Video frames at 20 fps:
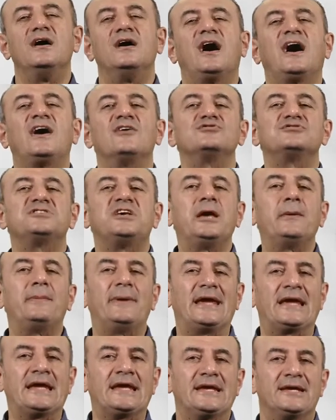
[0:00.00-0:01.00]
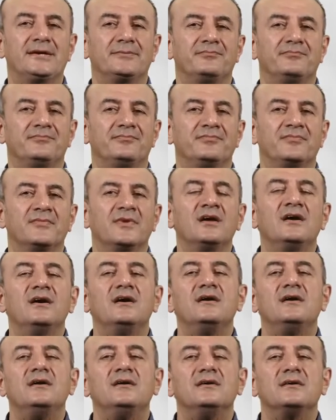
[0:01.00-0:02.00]
Housekeeping,
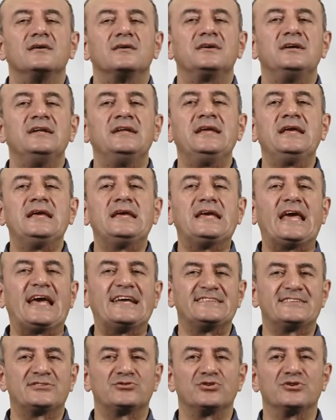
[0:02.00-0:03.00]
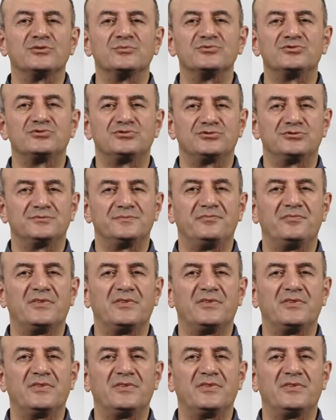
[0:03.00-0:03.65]
cleaning guest rooms,